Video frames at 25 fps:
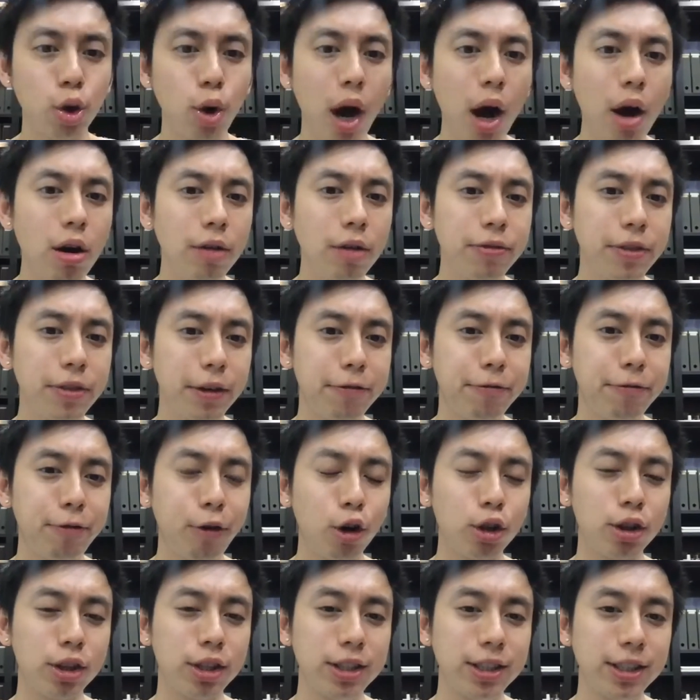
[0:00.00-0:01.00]
out of the
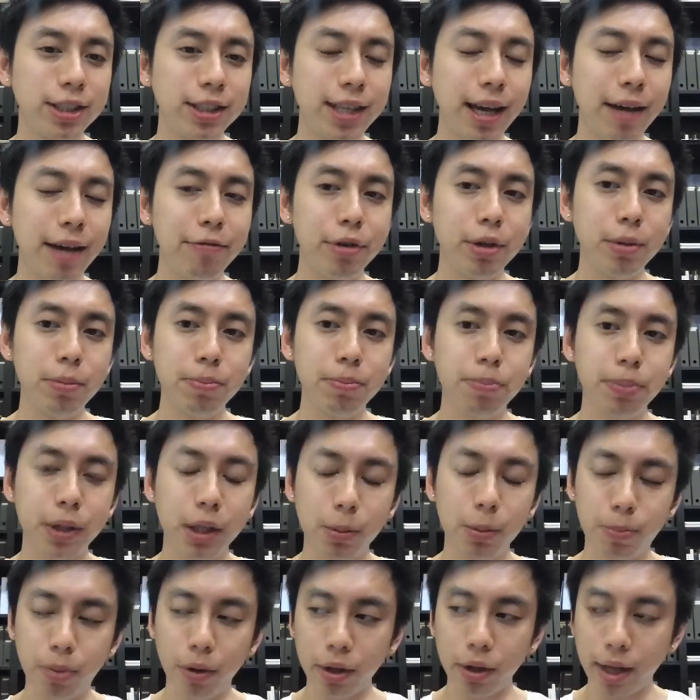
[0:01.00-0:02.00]
47
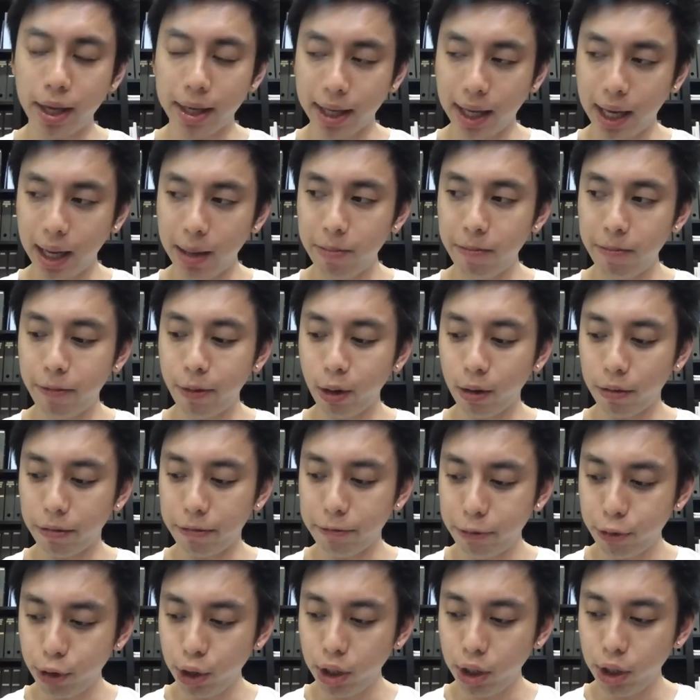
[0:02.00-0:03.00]
people that came for your
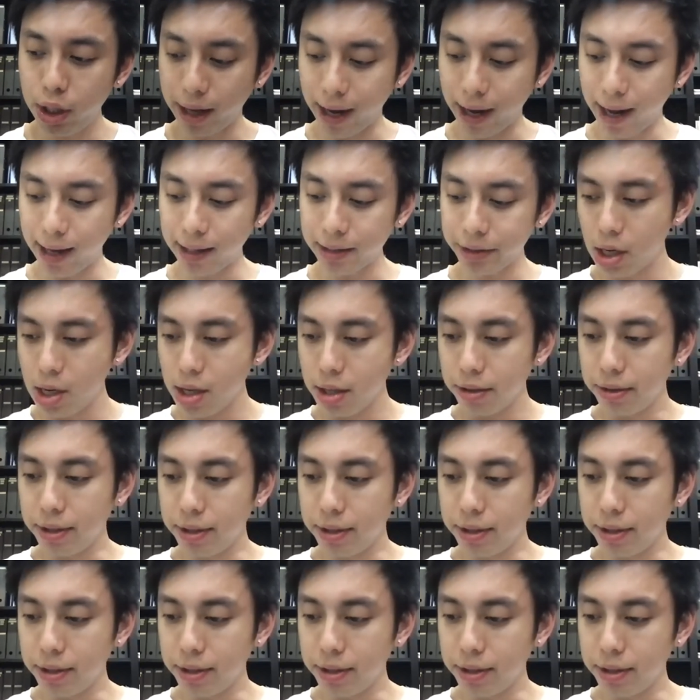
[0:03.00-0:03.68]
free class,